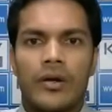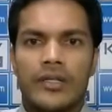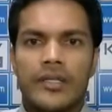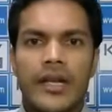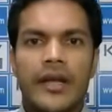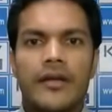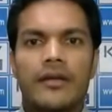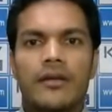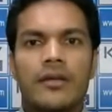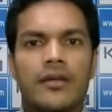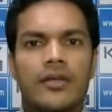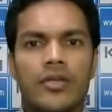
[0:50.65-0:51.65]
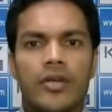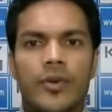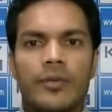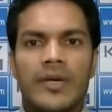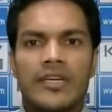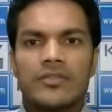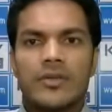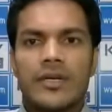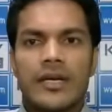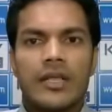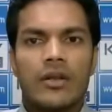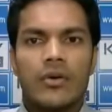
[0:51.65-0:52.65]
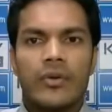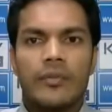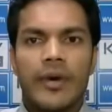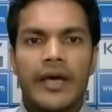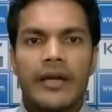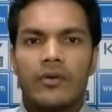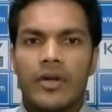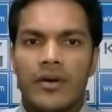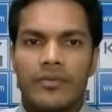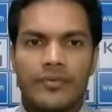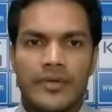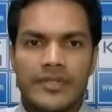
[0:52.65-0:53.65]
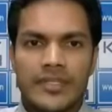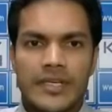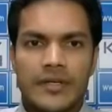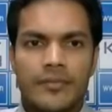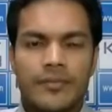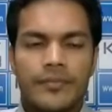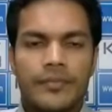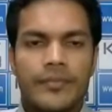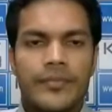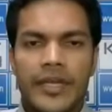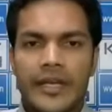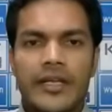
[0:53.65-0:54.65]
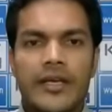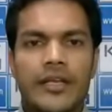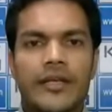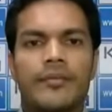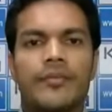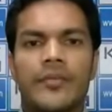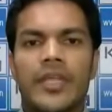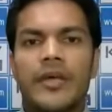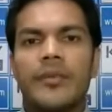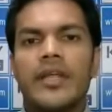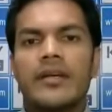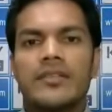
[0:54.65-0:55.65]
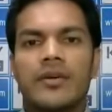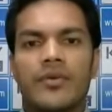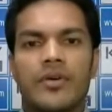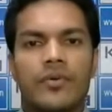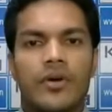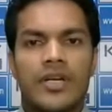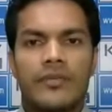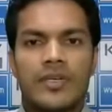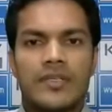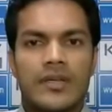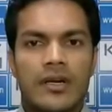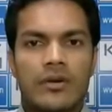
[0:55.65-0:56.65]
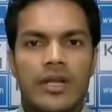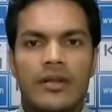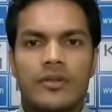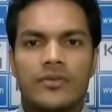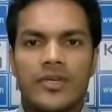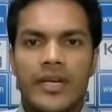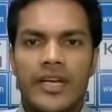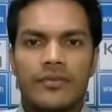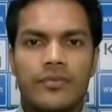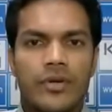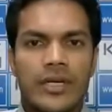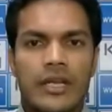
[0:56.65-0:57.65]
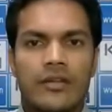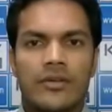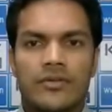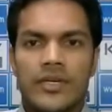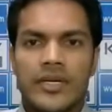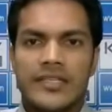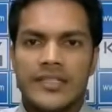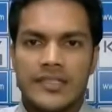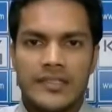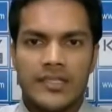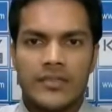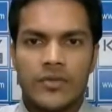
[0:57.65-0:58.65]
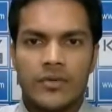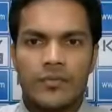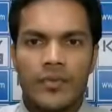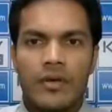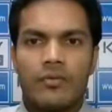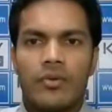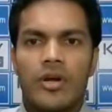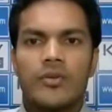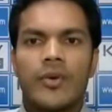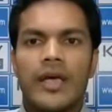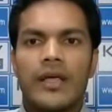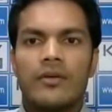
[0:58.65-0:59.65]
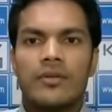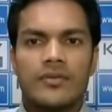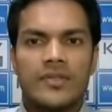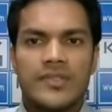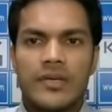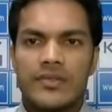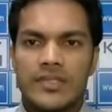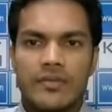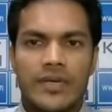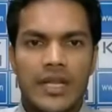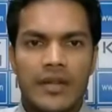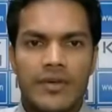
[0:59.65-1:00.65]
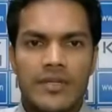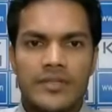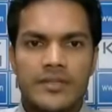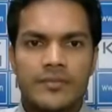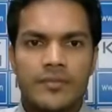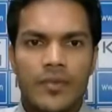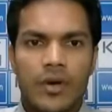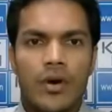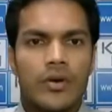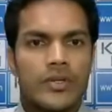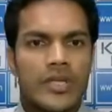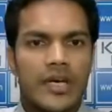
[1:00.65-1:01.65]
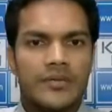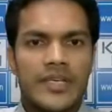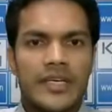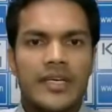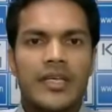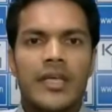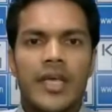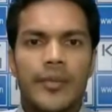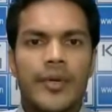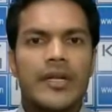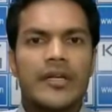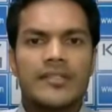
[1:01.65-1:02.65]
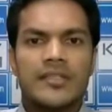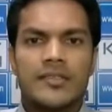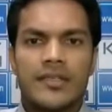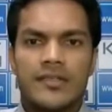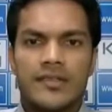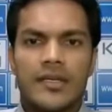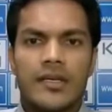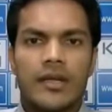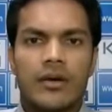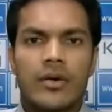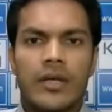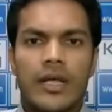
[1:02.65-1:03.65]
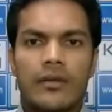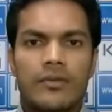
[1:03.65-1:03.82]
On the other hand, European markets were trading lower by around half a percent. Technically, the immediate support for Nifty is around 11,840-11,860 zone, followed by 11,070 levels. On the upside, immediate resistance is seen around